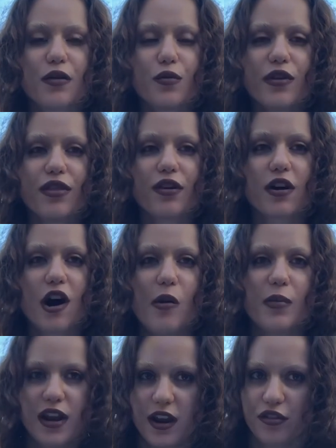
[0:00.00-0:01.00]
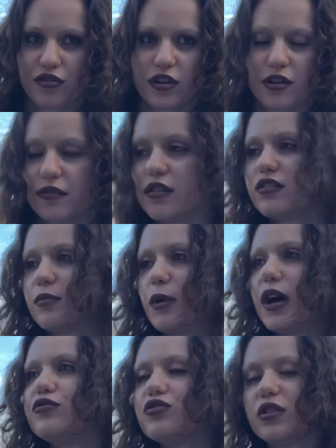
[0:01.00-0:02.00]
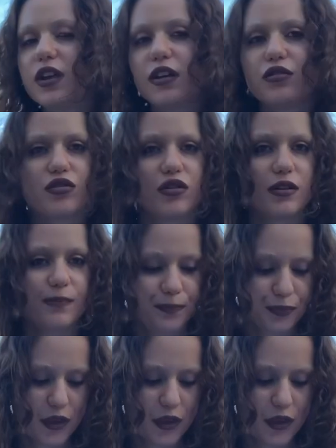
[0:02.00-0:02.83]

with the combination of his imagination.